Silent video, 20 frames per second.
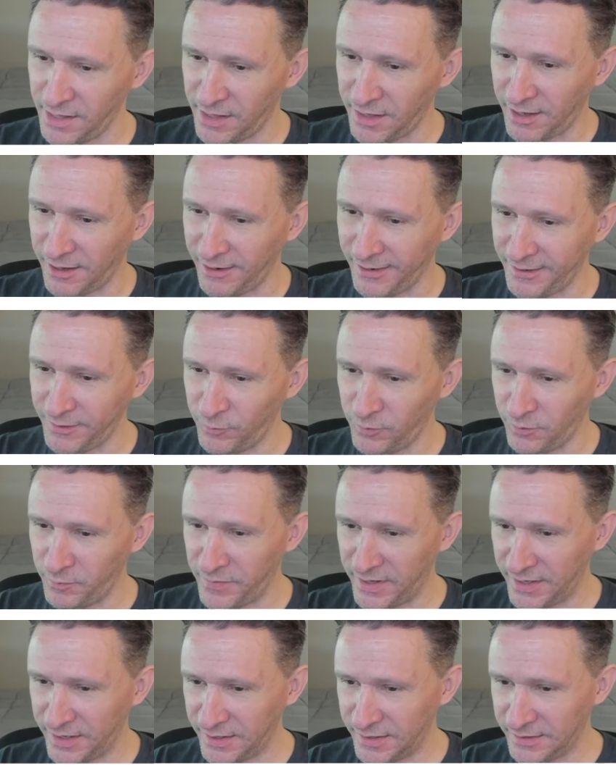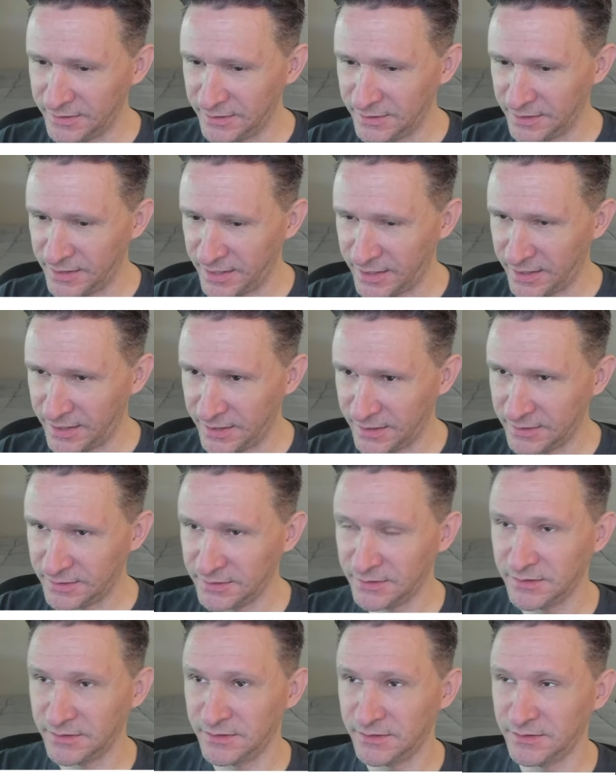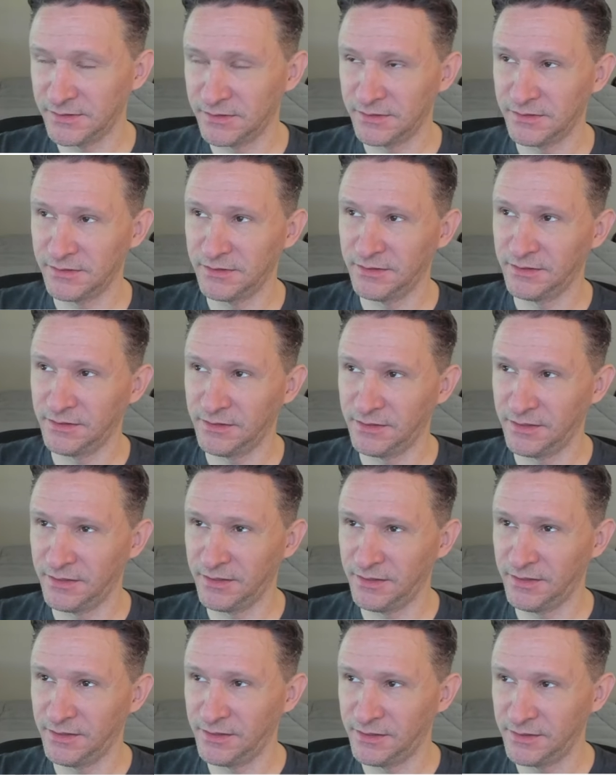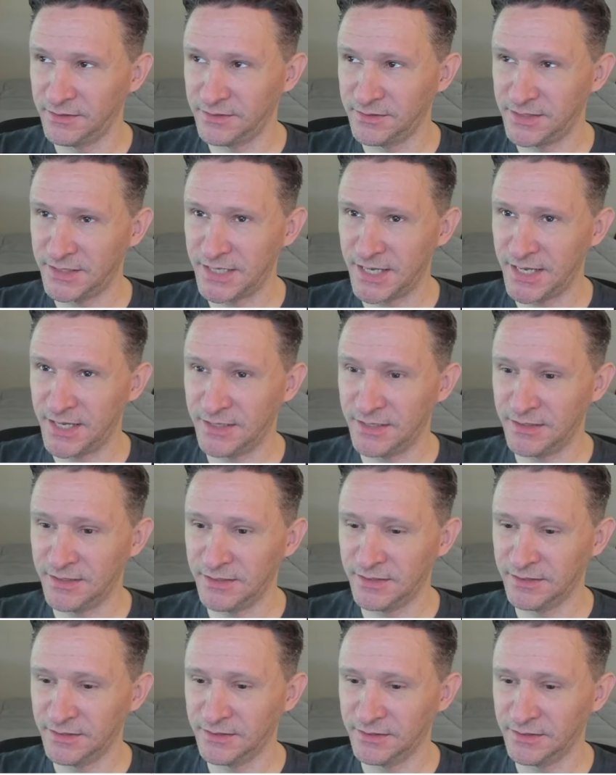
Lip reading: I will bet that 10,